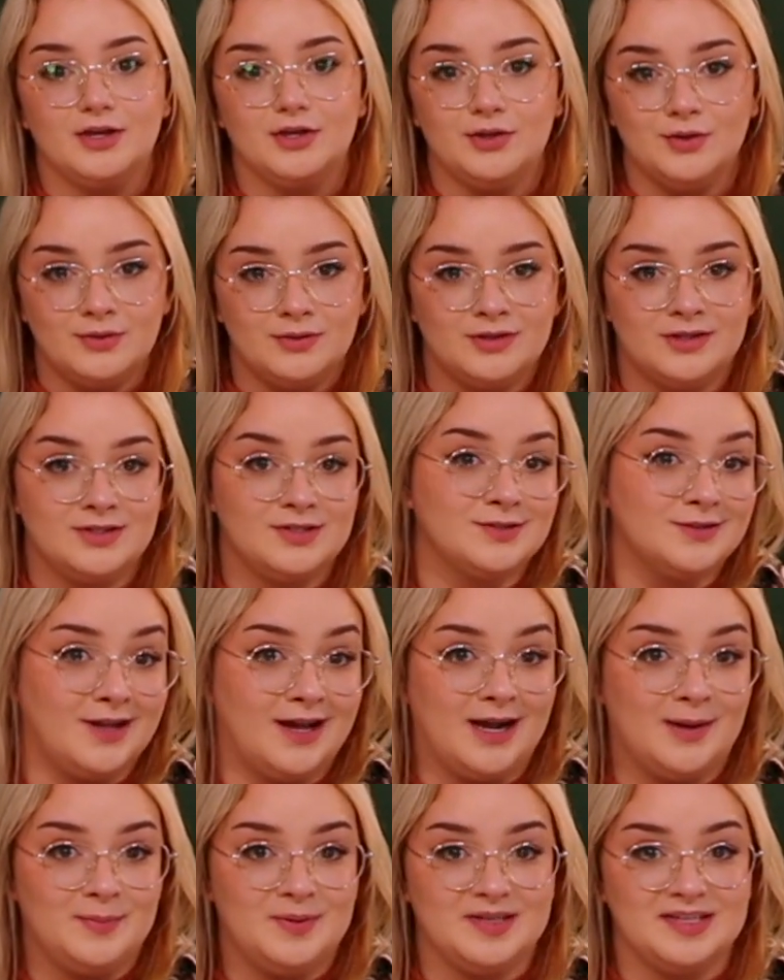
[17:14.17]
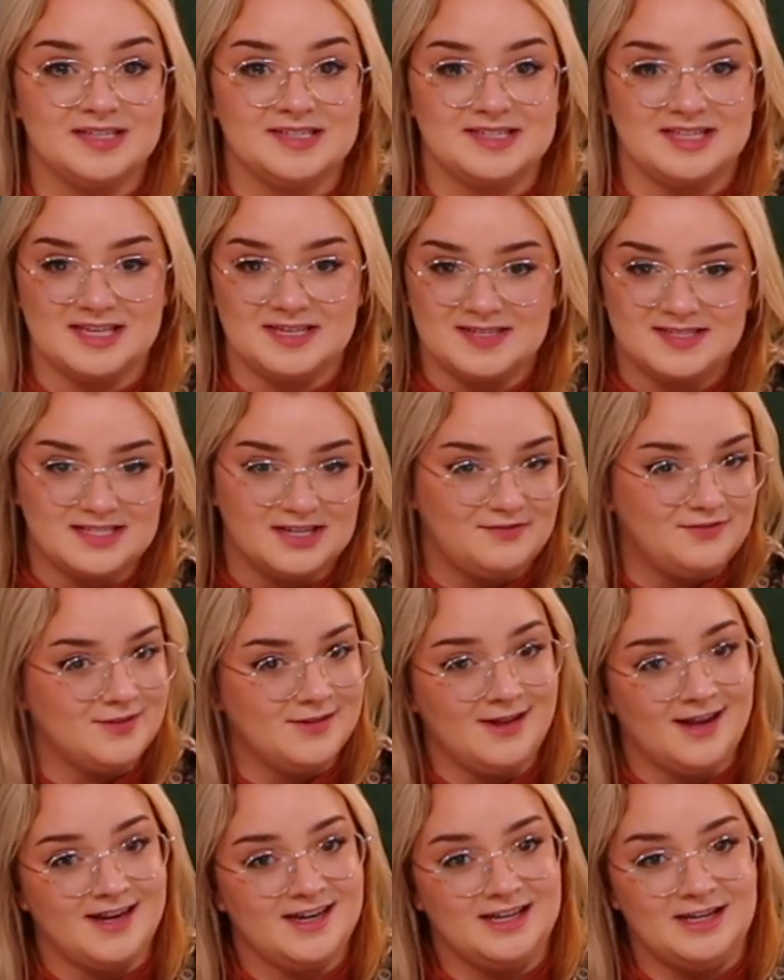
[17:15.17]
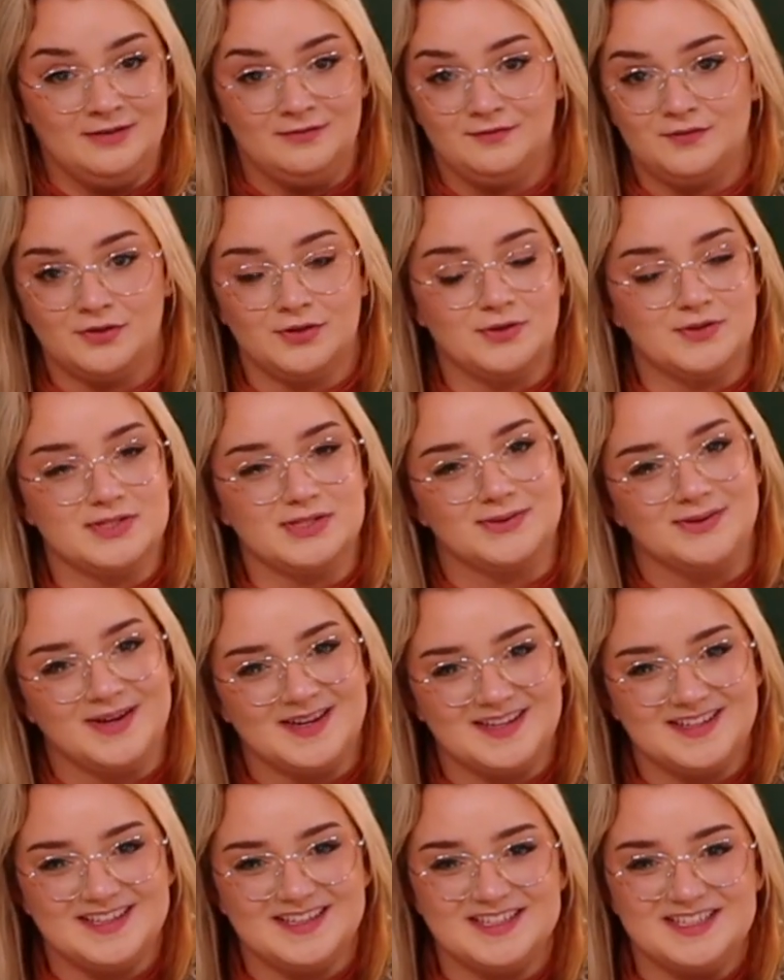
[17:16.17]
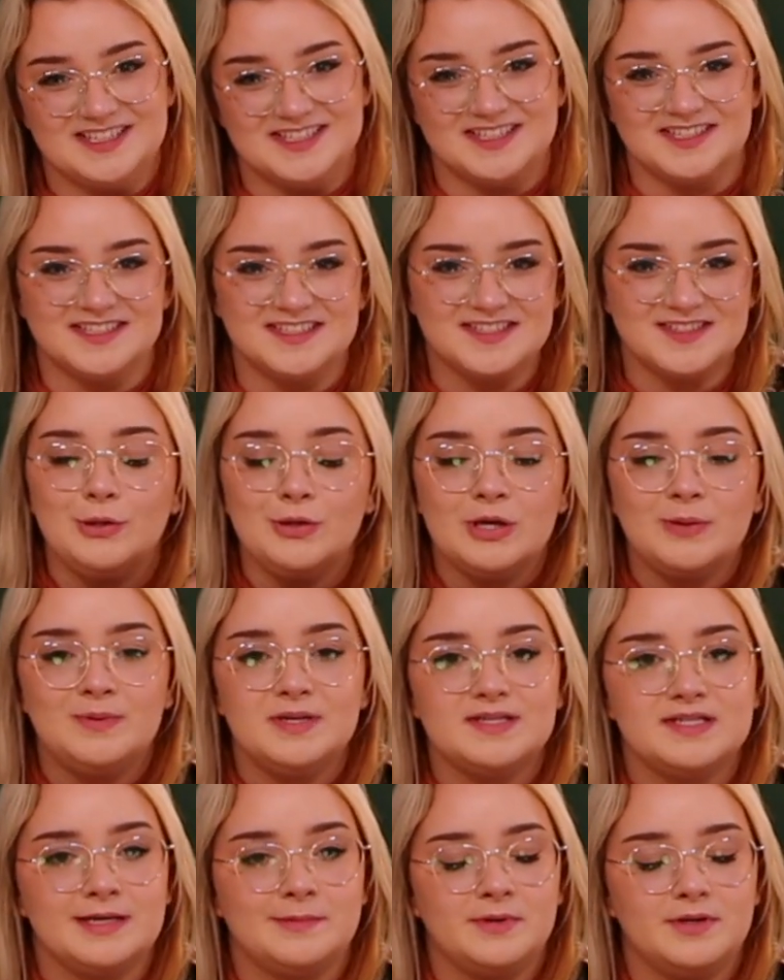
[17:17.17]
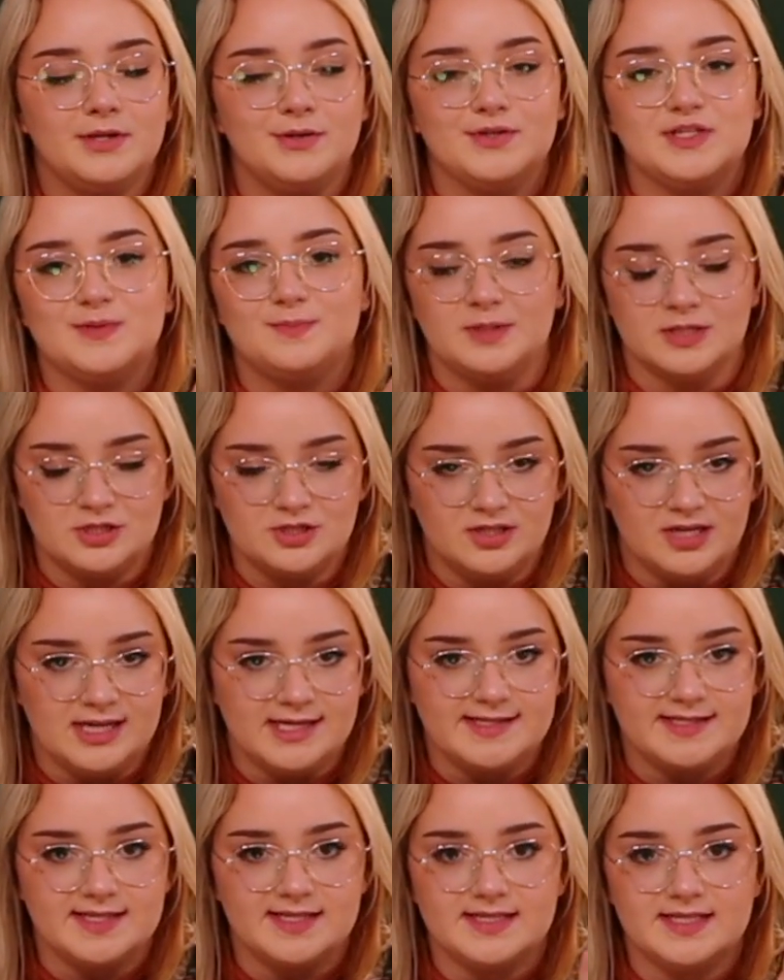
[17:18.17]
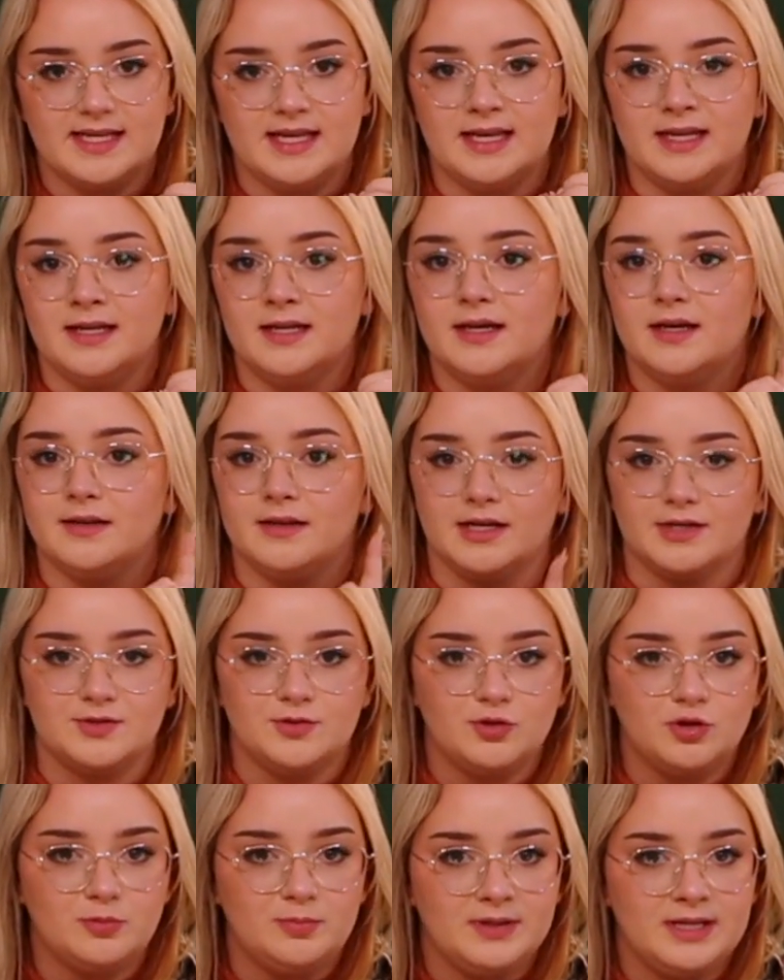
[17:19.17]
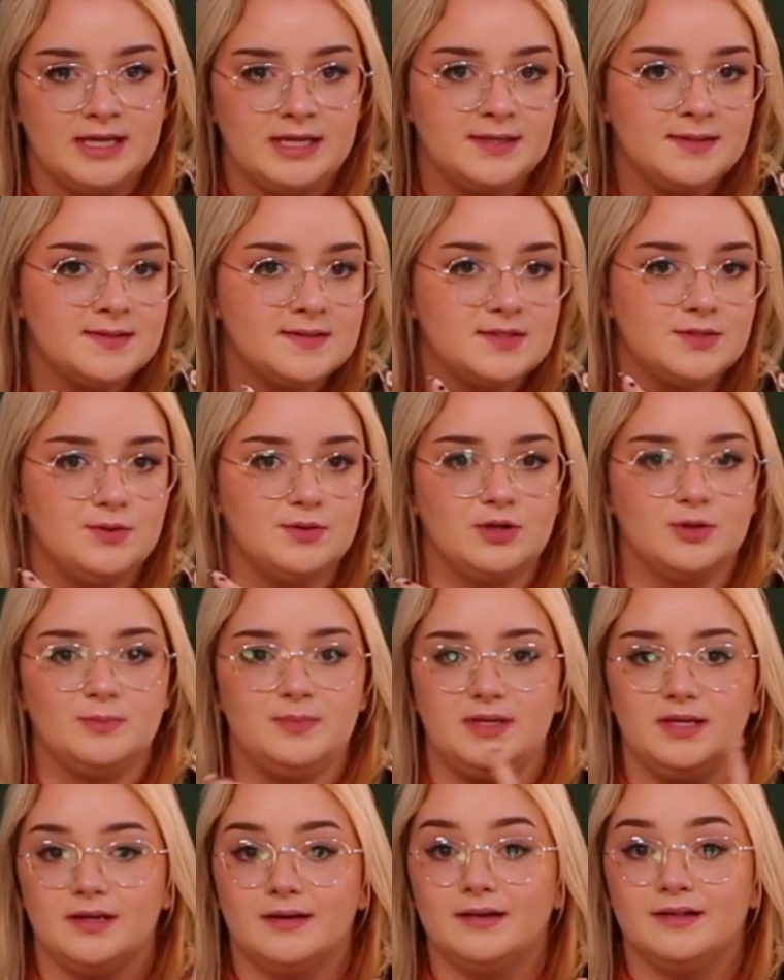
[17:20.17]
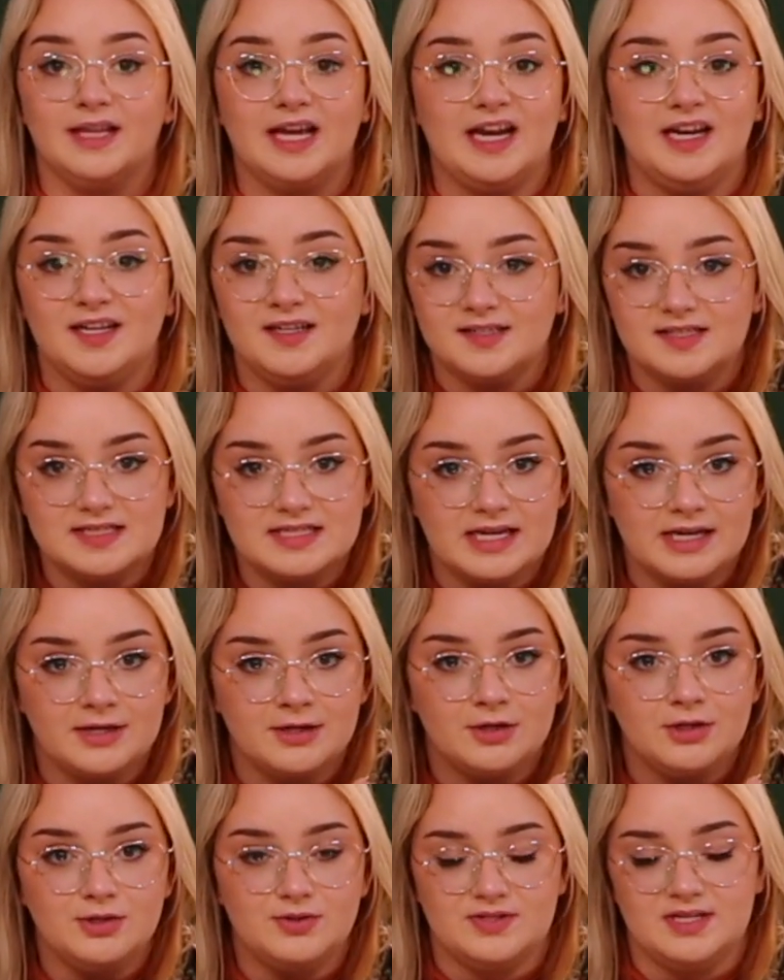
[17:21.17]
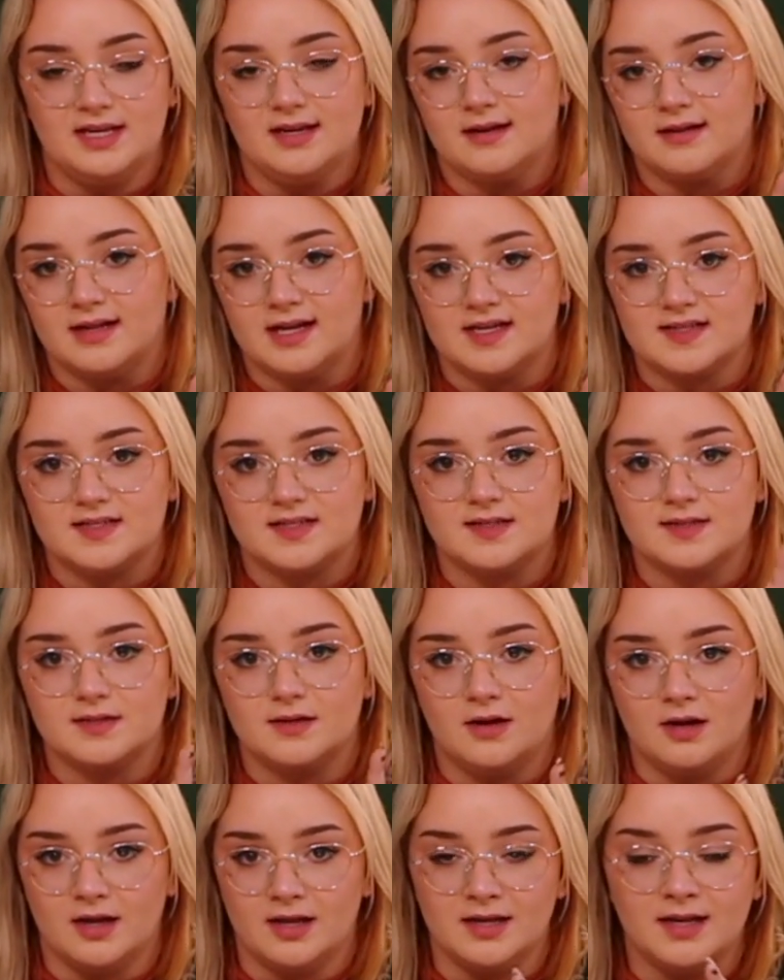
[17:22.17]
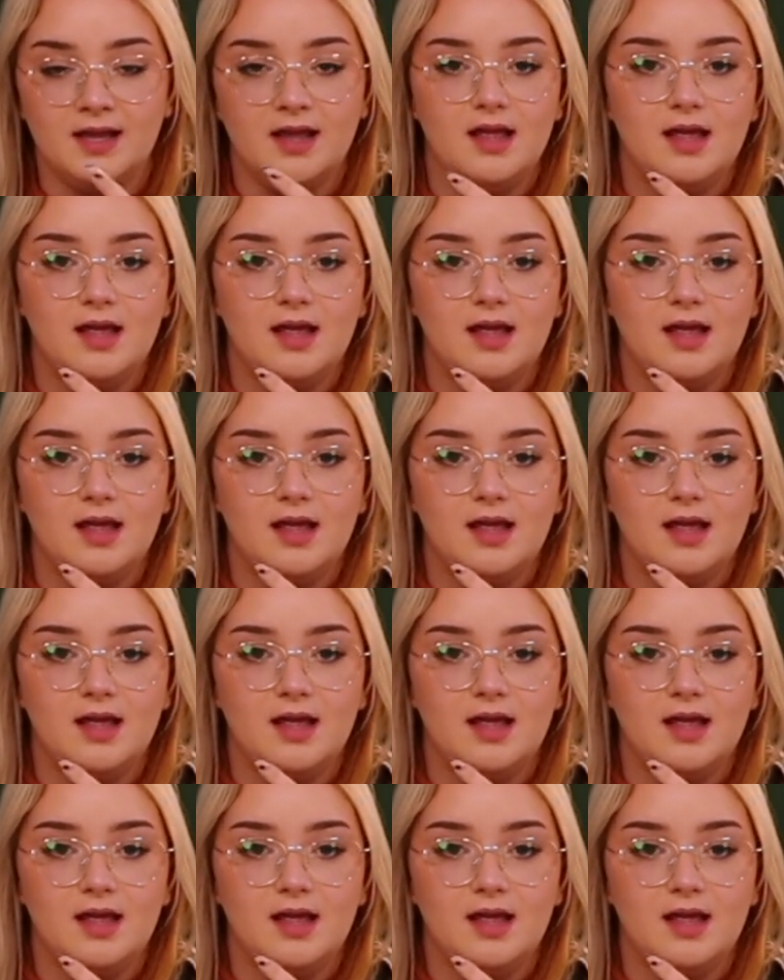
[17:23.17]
You learned a lot because they stuff a lot in for those accreditations. You could be someone who specializes in electrical plans. You could be a lighting designer. You take classes on